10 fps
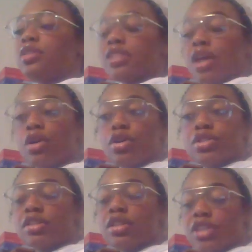the tower
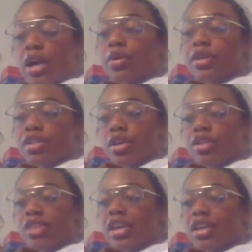is a good thing.